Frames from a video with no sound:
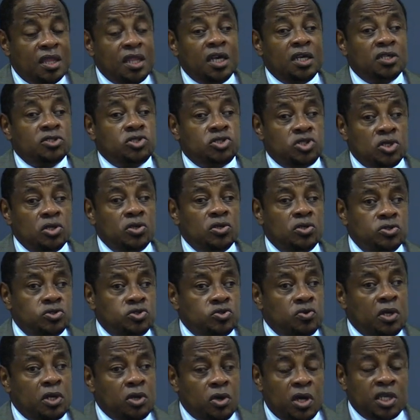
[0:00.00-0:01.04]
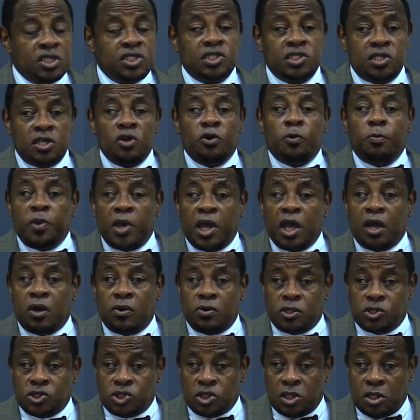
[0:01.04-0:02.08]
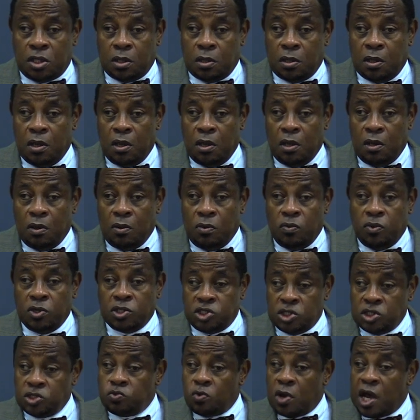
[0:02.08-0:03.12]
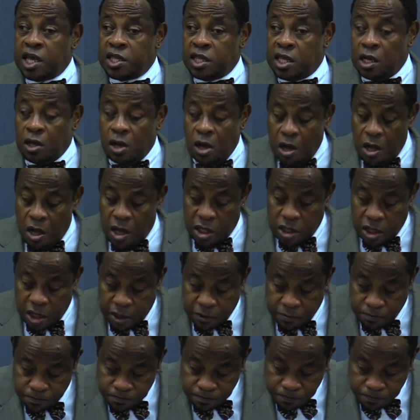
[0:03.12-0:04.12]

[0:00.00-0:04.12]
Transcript: their children are still perishing, which is why they call him.